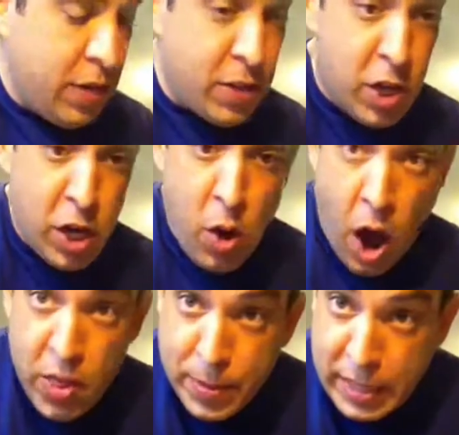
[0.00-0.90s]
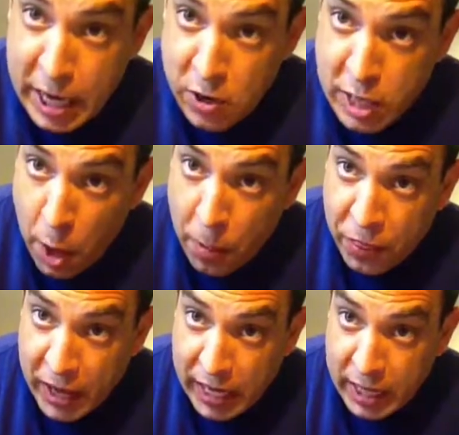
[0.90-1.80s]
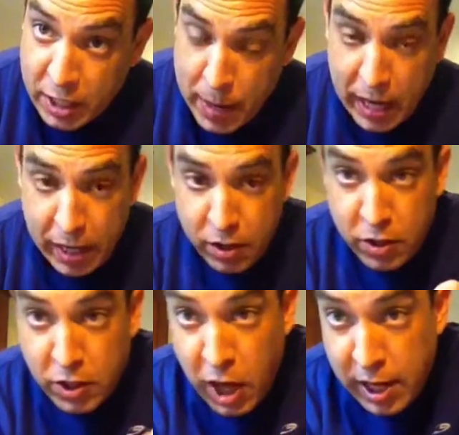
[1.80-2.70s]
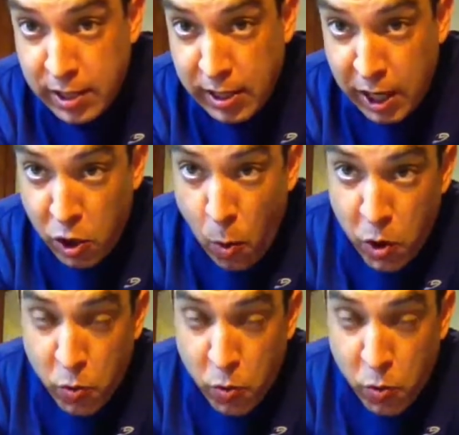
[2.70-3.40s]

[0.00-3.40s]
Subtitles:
That's going to go on the potatoes to help thicken it, to make it the sauce thick. You don't want a